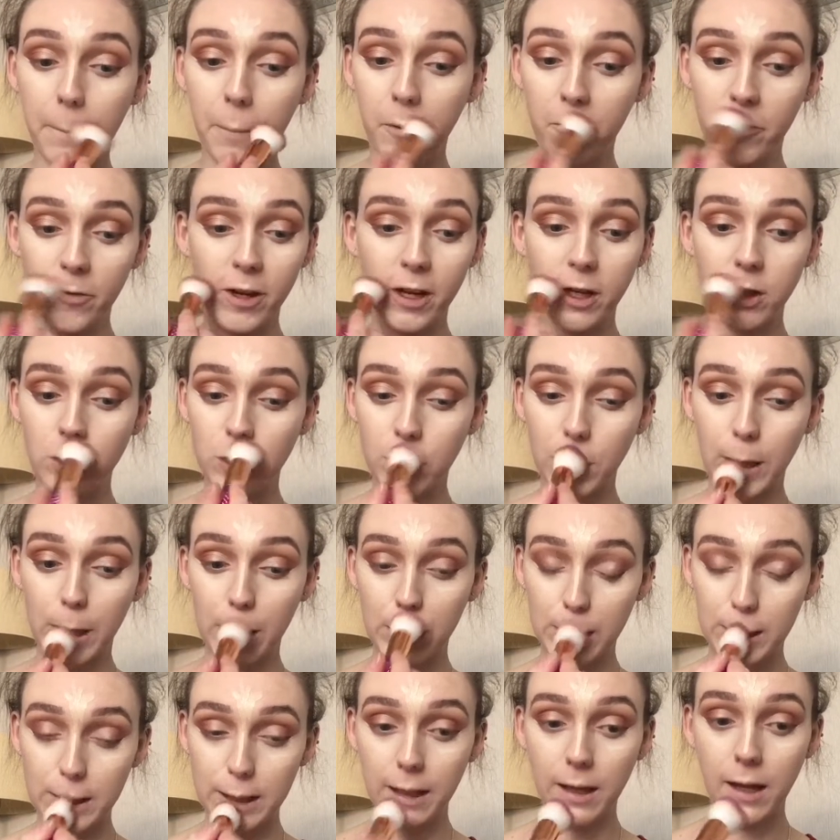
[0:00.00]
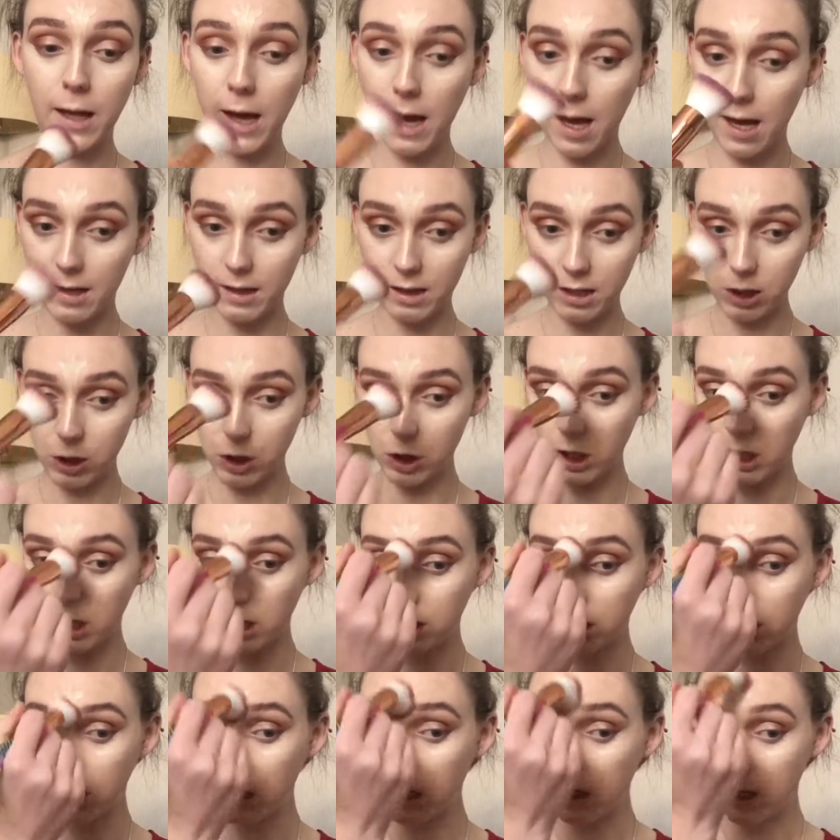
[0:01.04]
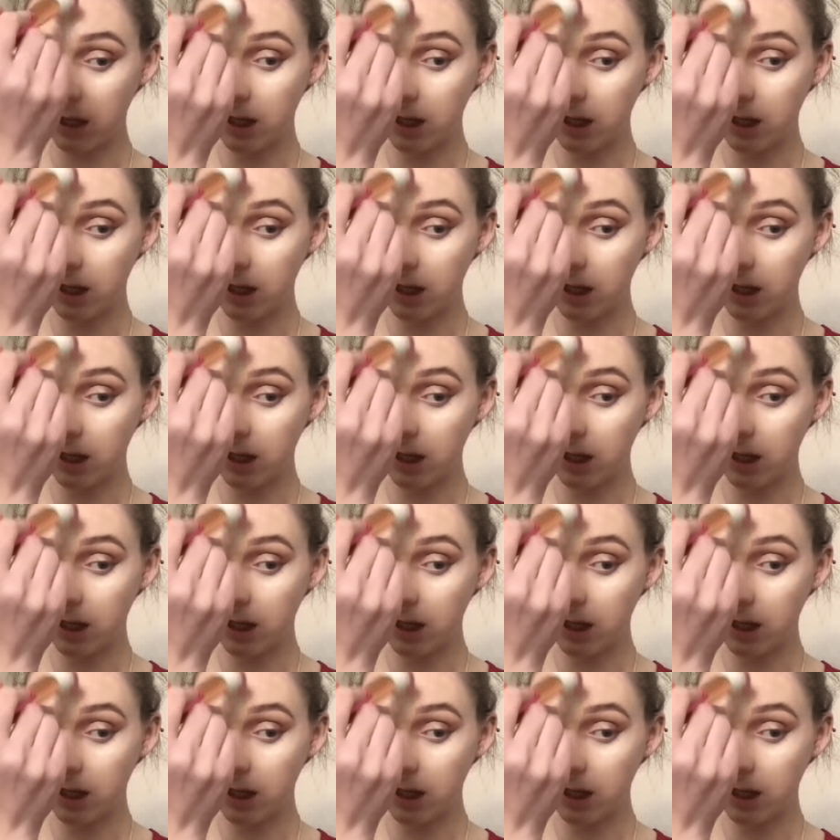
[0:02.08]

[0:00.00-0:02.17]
Perfection Concealer in the shade